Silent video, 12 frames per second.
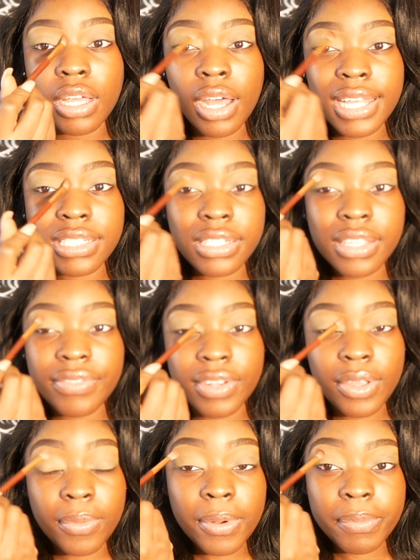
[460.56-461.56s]
I don't even
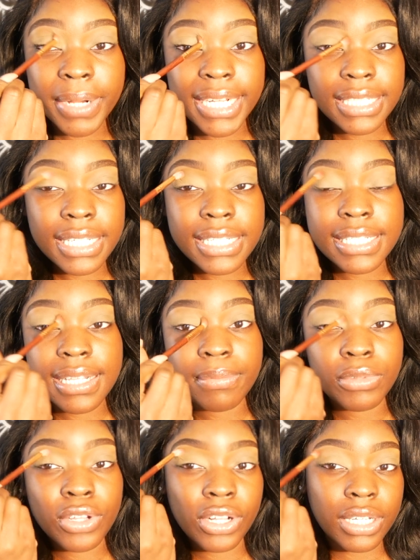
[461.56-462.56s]
know what brand it is,
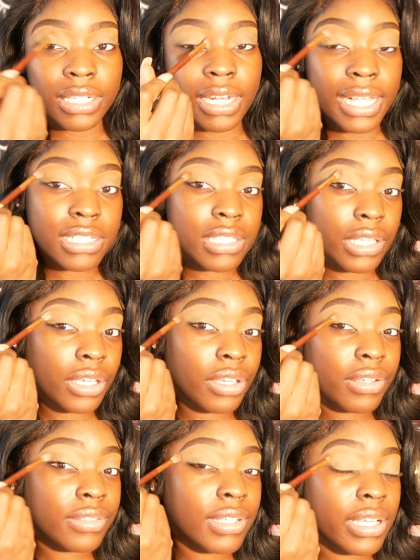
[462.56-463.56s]
I'm not gonna lie to
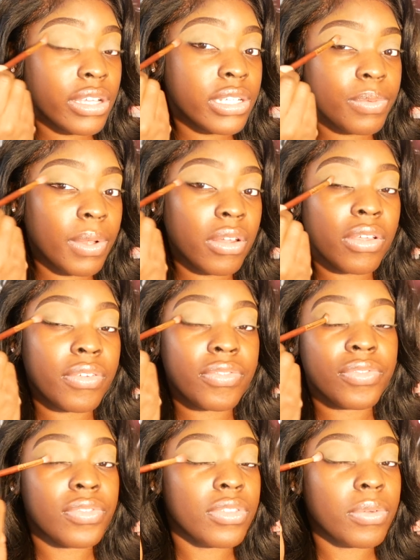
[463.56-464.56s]
you. It's one of
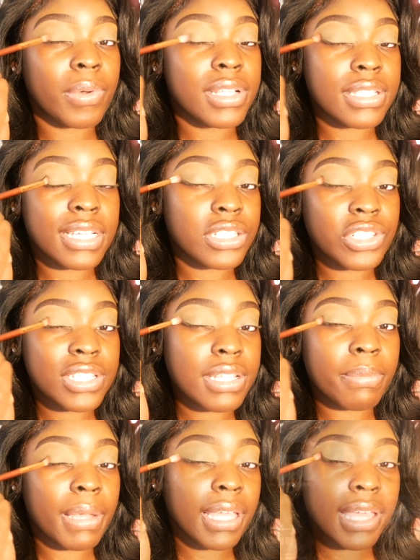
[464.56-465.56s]
the ones that are just
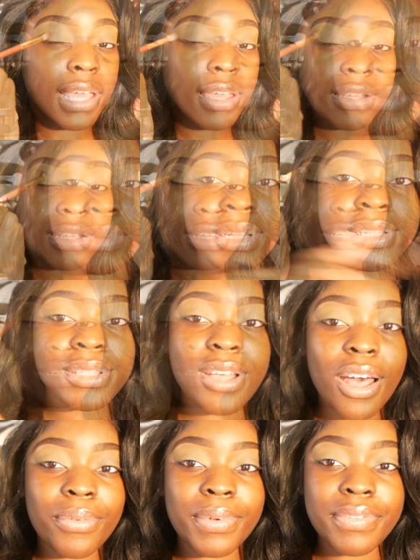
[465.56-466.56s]
in my kit. I'm gonna
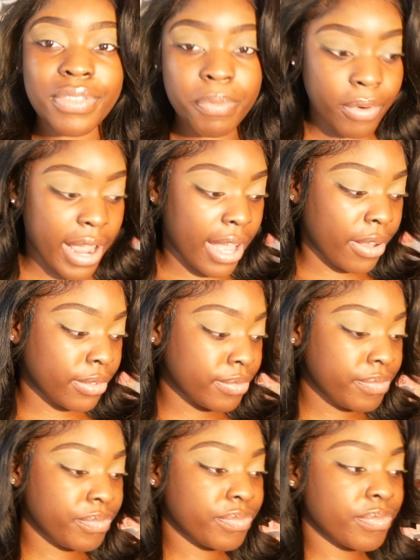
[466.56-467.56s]
start with the
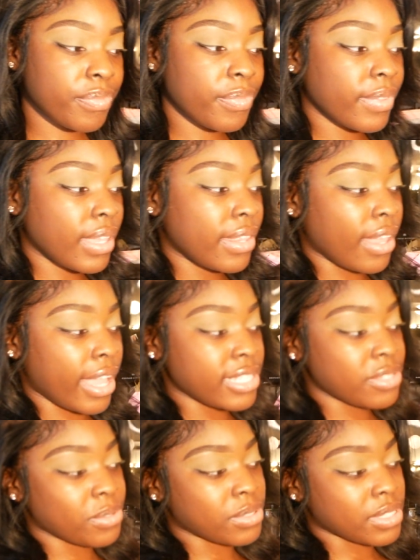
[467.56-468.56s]
brown that I
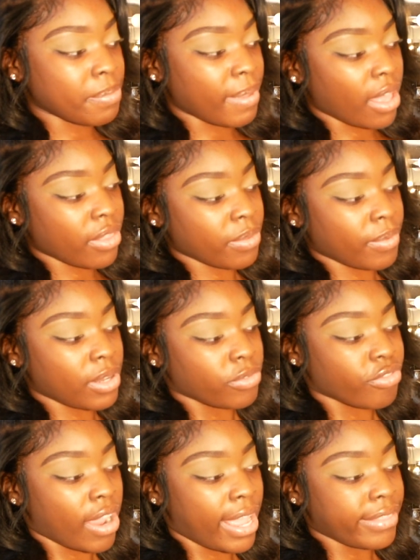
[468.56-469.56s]
talked about, the
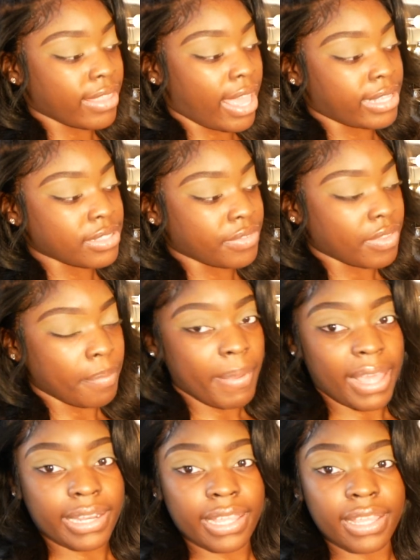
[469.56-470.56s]
one right at the end of the
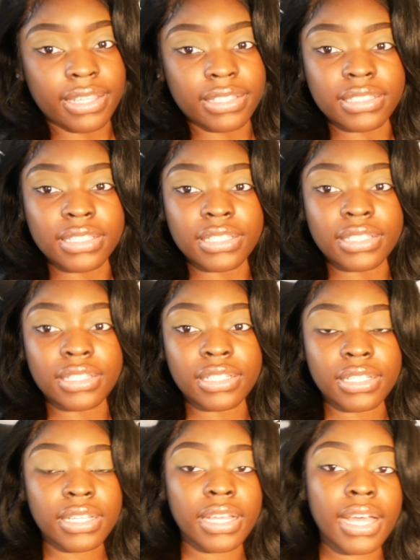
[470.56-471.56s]
palette.
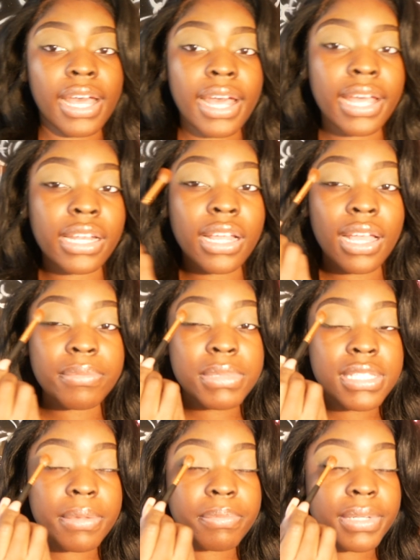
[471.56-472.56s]
And I'm
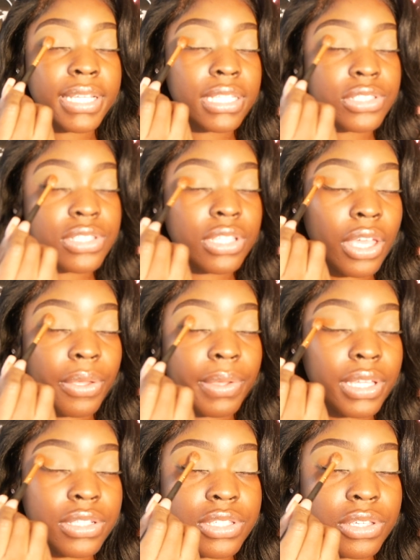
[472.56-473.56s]
simply just
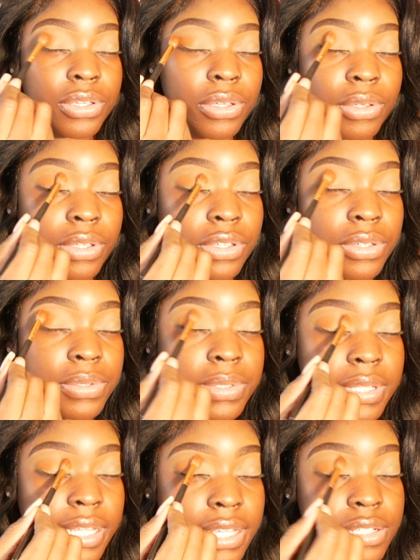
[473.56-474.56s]
going to use
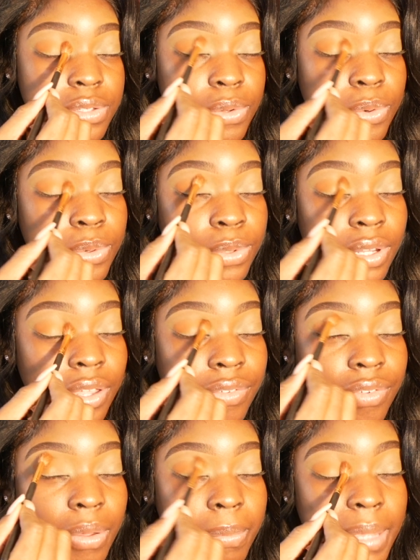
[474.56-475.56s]
this all
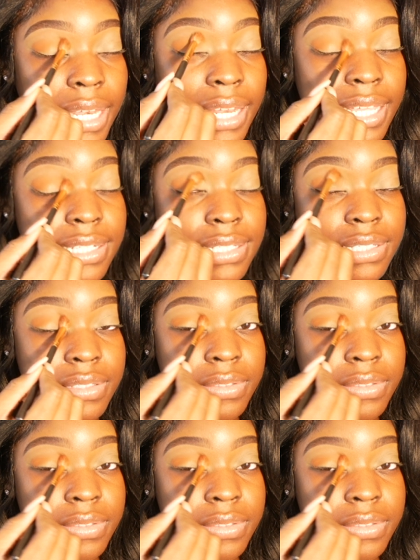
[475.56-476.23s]
over my lid.